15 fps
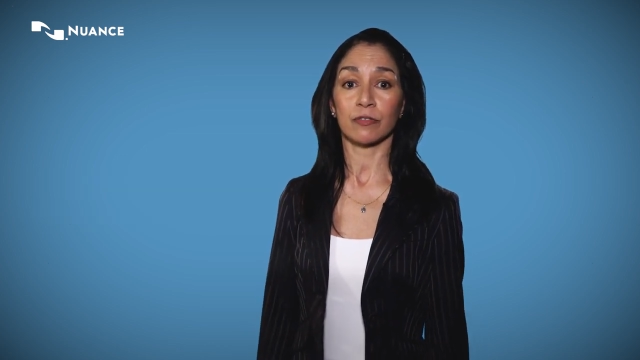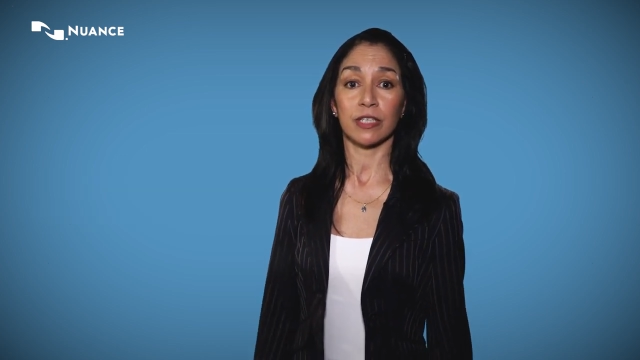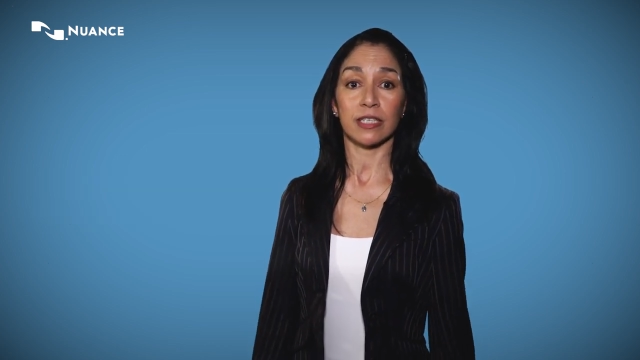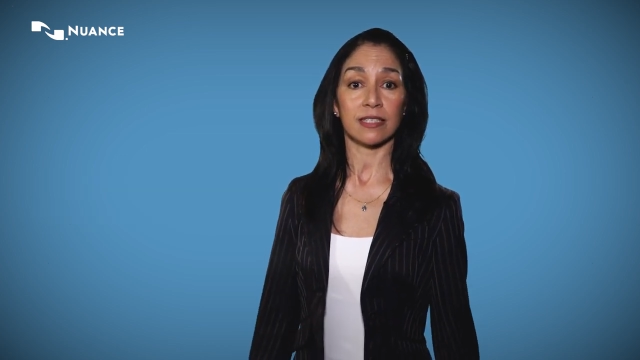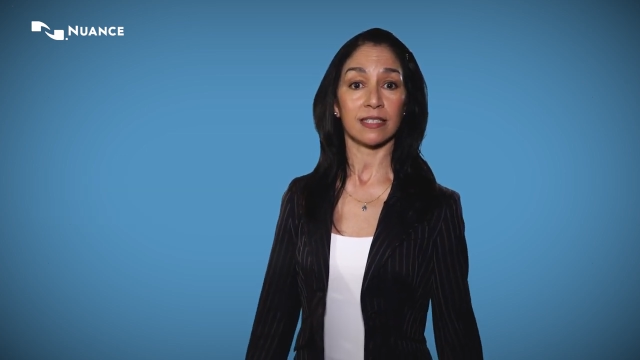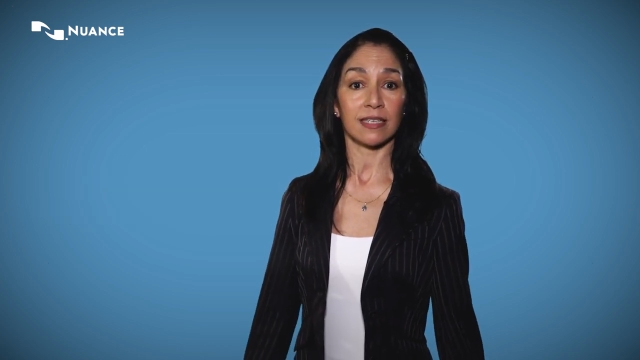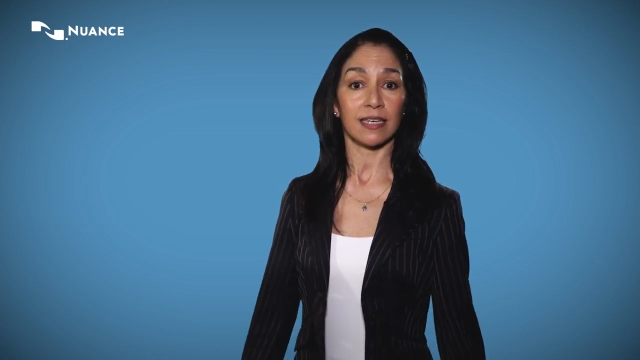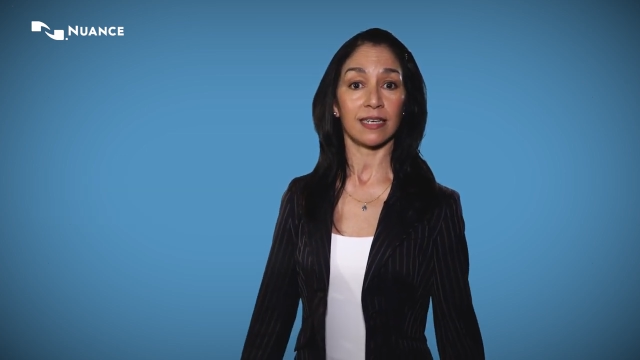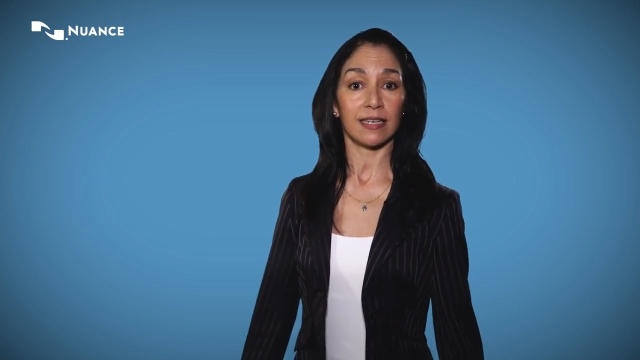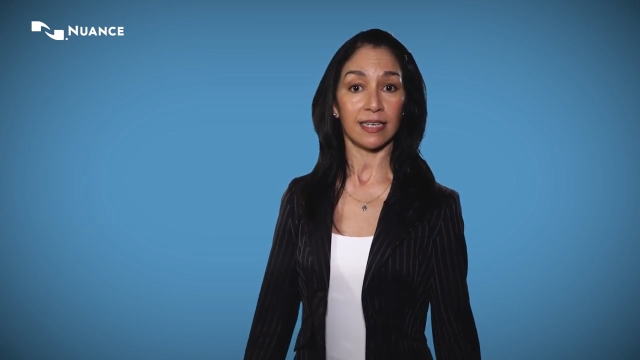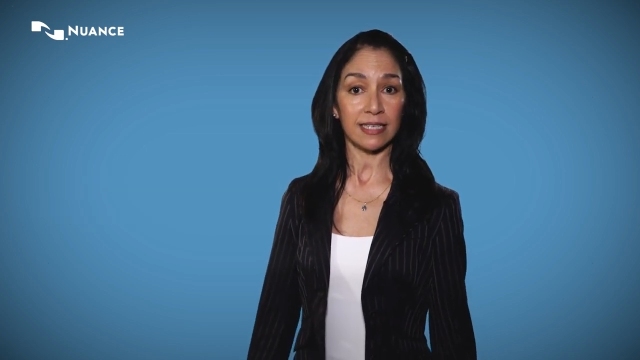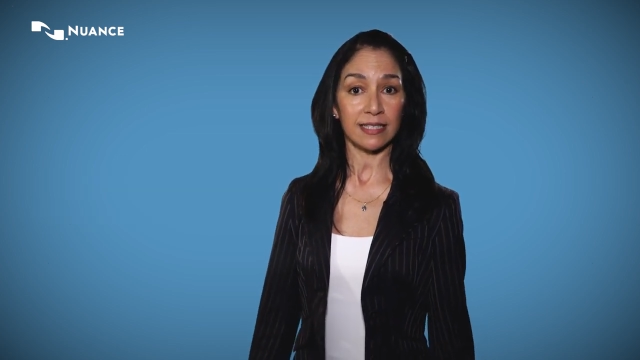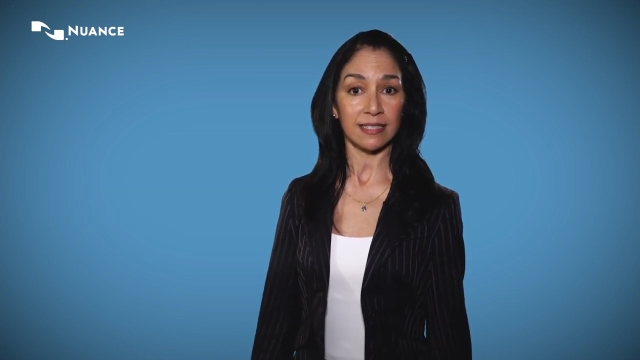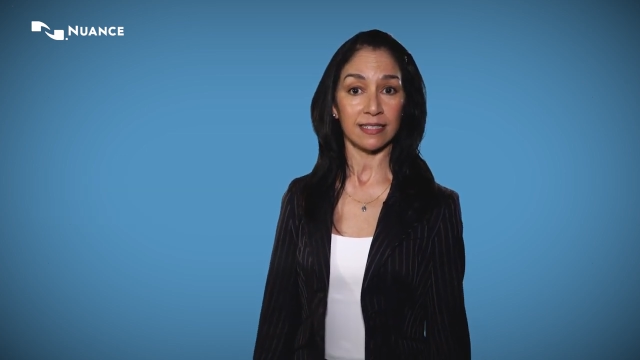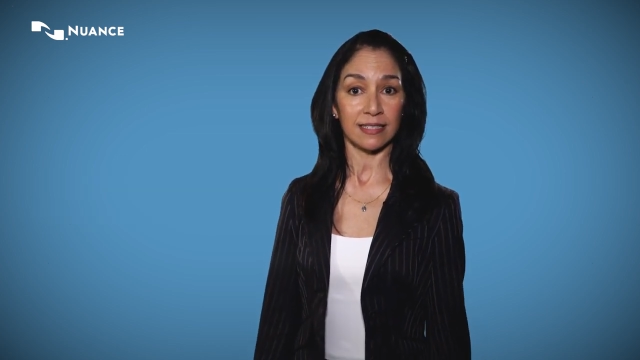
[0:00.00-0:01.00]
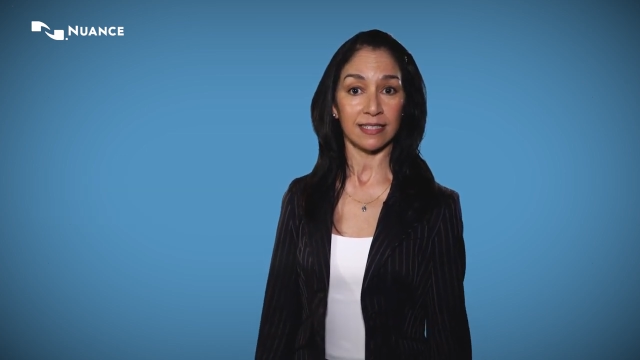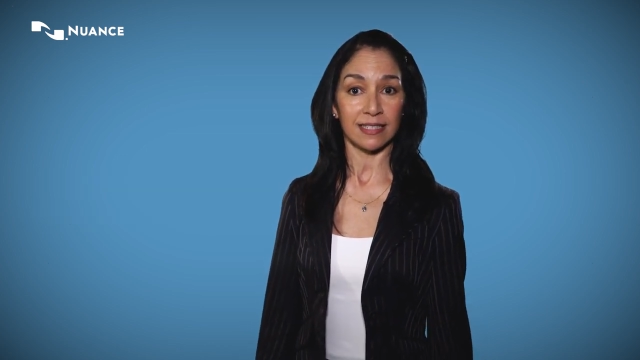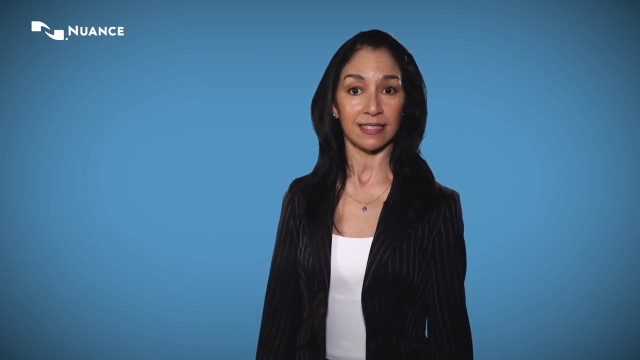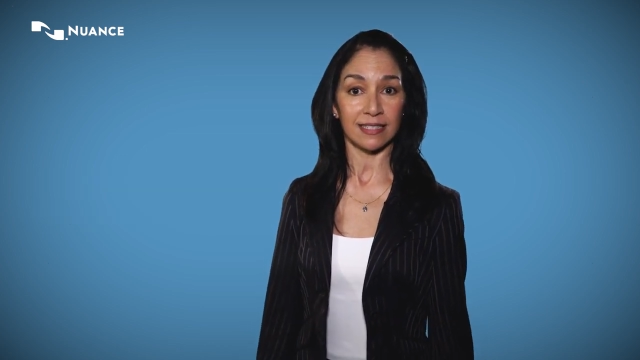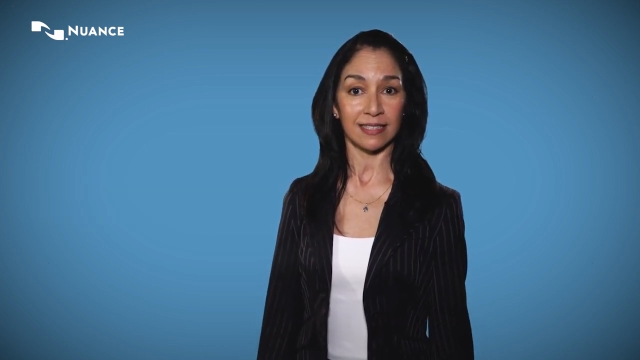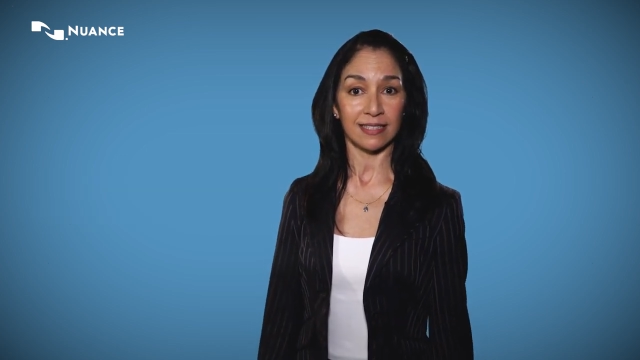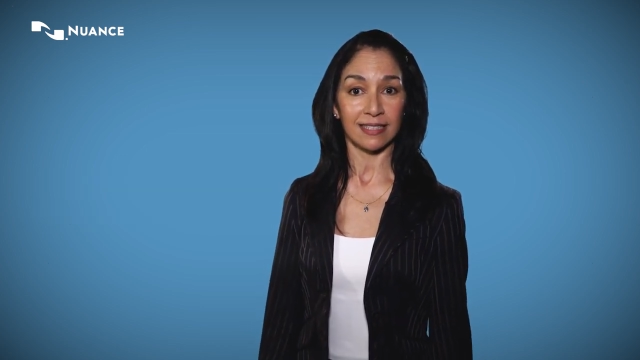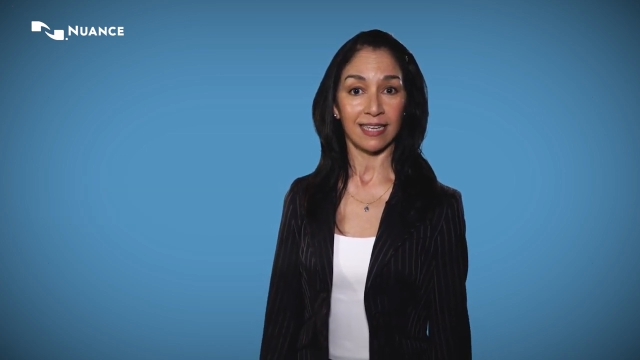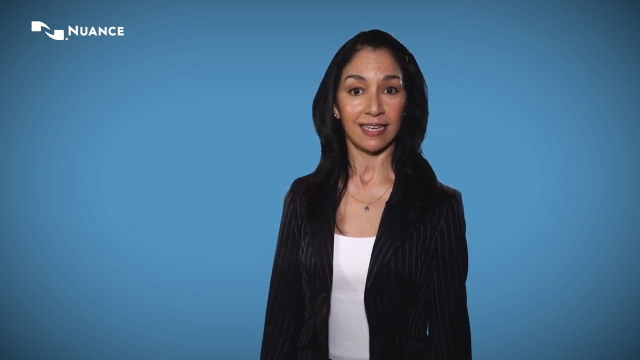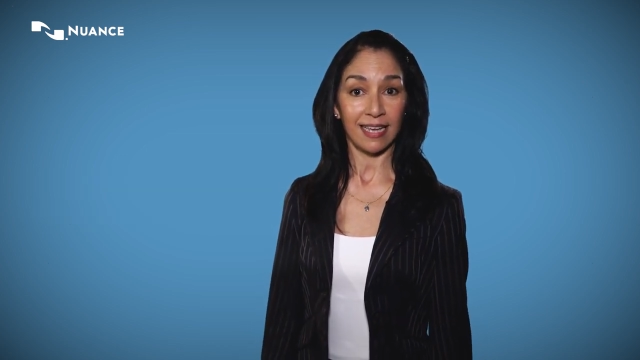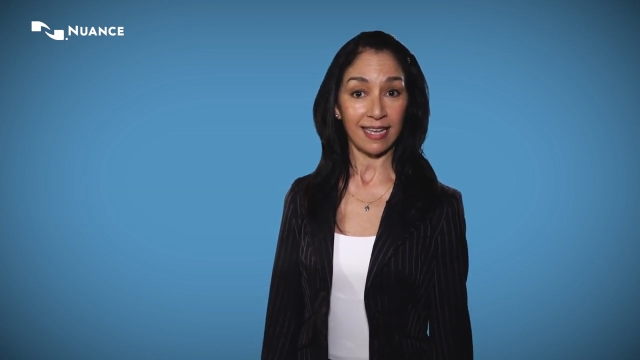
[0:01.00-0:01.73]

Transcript: reassign licenses,